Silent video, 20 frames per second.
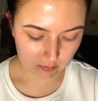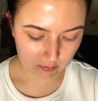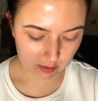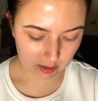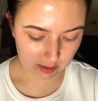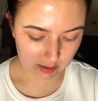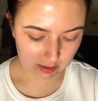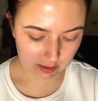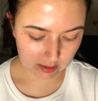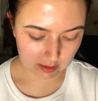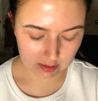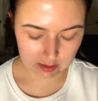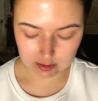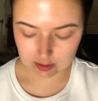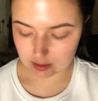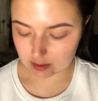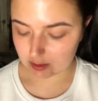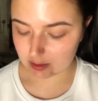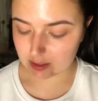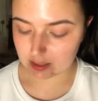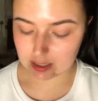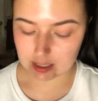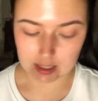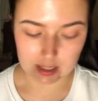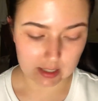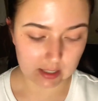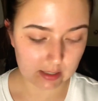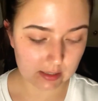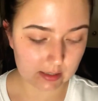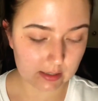with
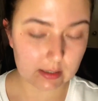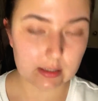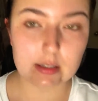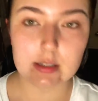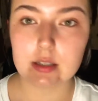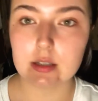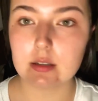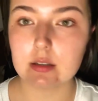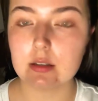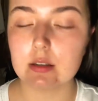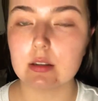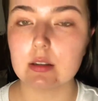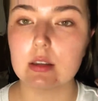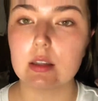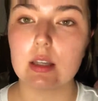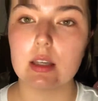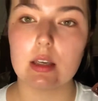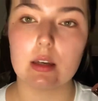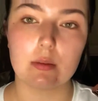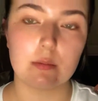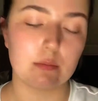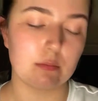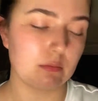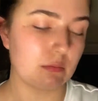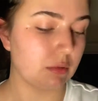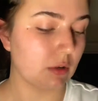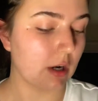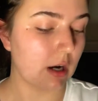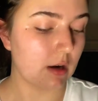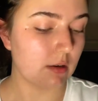this, the
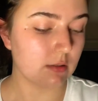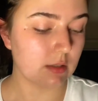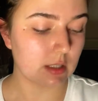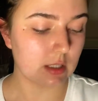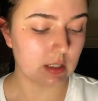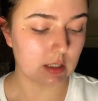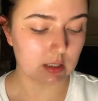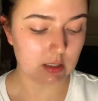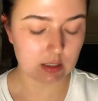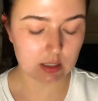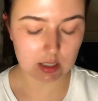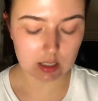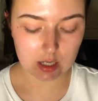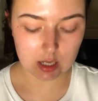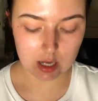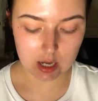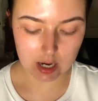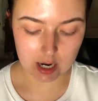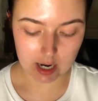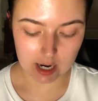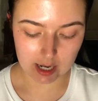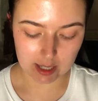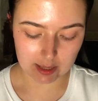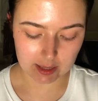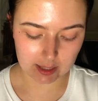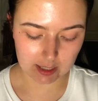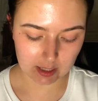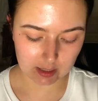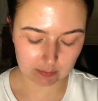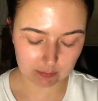brow tint, I
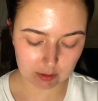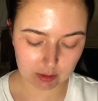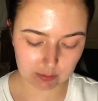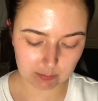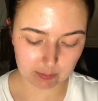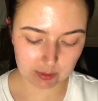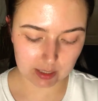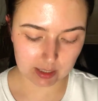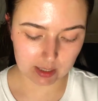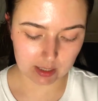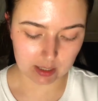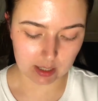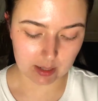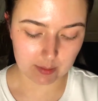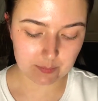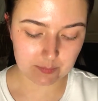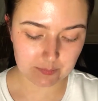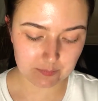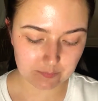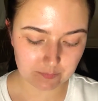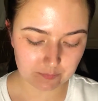think I'm gonna pick it up